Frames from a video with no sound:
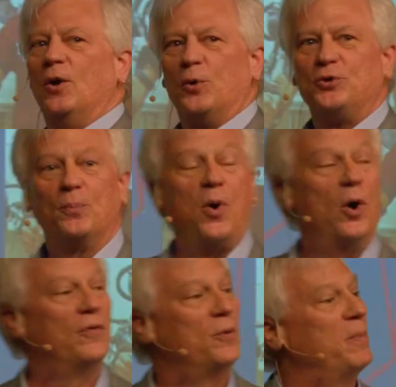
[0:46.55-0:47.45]
which are
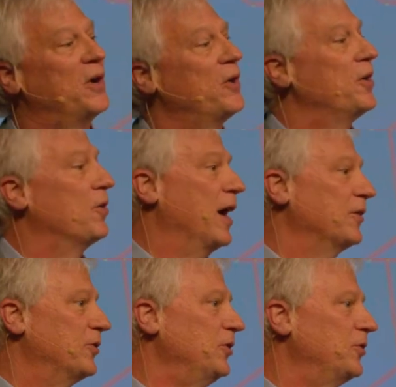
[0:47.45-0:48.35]
part of a mirror
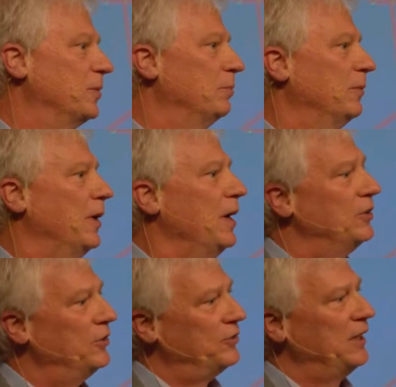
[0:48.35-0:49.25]
neuron system.
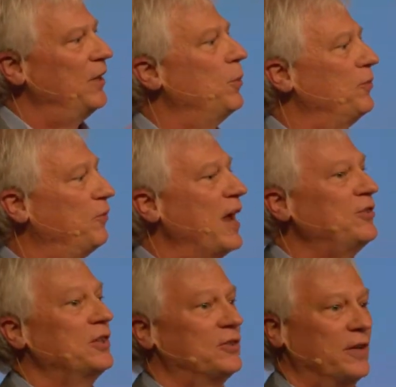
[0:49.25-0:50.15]
Just think of
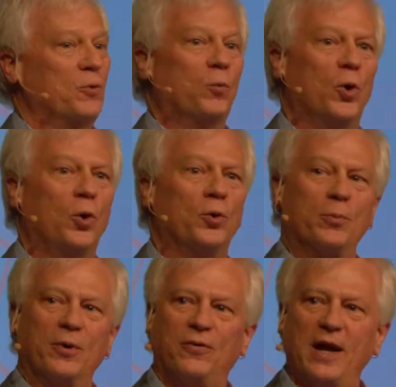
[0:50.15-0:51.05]
reflections of the world
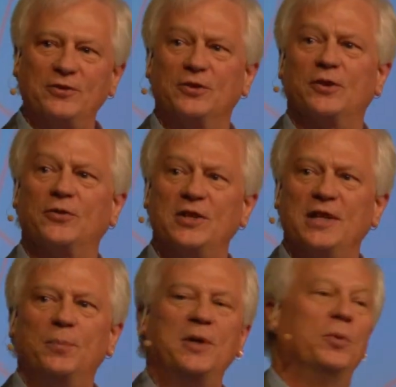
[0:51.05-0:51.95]
or reflections of
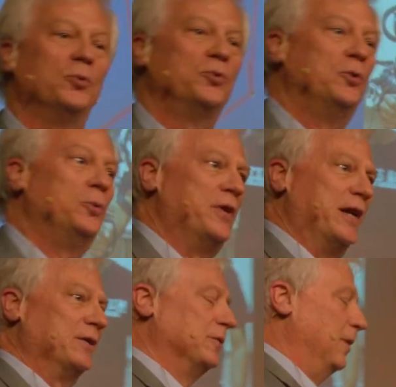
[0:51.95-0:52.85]
seeing people do
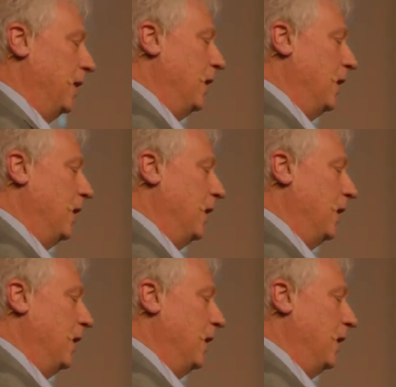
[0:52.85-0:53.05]
things.